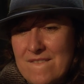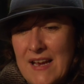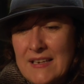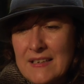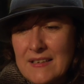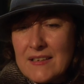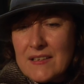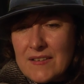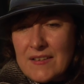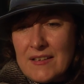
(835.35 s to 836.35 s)
And
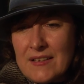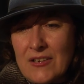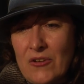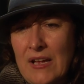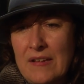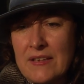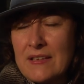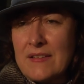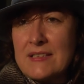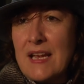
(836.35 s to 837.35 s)
you know, I
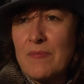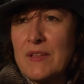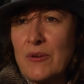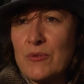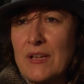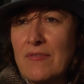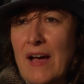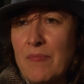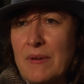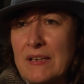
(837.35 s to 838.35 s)
think the same thing would have
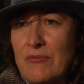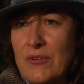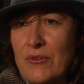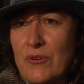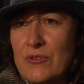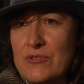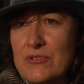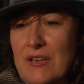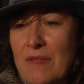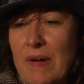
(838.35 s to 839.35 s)
happened if there
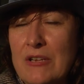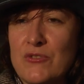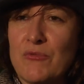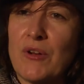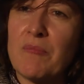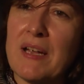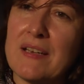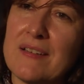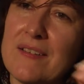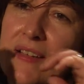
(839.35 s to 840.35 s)
was a bunch of
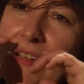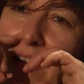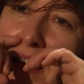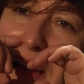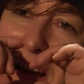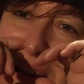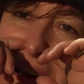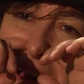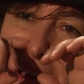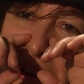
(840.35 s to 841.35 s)
women
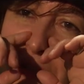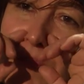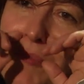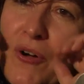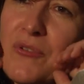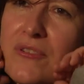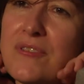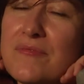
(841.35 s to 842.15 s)
uh, on the boat.